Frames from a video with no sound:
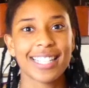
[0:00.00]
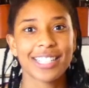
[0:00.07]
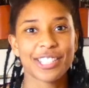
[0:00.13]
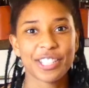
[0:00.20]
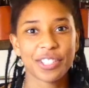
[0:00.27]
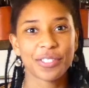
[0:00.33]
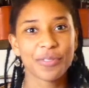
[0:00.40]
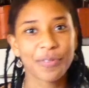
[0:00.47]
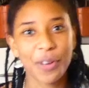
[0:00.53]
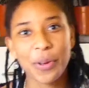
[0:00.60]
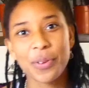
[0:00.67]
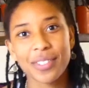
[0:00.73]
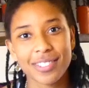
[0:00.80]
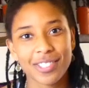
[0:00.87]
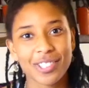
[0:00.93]
to just
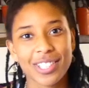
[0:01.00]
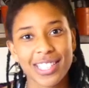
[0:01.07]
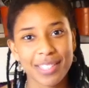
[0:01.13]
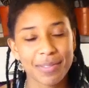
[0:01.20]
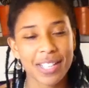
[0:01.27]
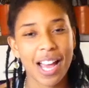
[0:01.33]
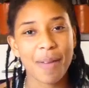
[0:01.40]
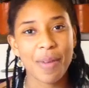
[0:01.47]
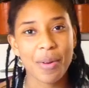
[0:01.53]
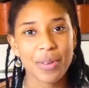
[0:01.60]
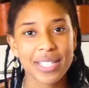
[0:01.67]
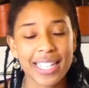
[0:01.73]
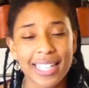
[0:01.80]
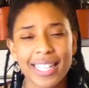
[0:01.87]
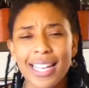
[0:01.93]
focus on the time I
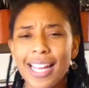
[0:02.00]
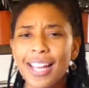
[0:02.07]
was in.